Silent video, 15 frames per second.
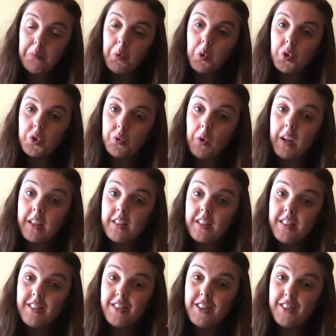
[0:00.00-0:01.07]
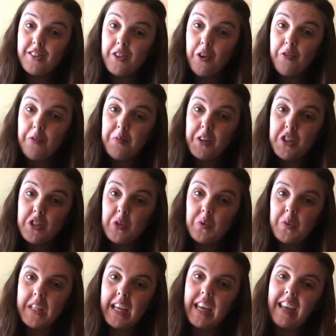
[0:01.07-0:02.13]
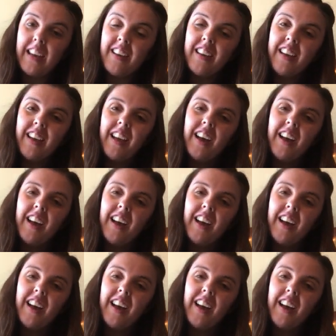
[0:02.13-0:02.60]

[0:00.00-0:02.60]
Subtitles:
portrait just over my shoulder here,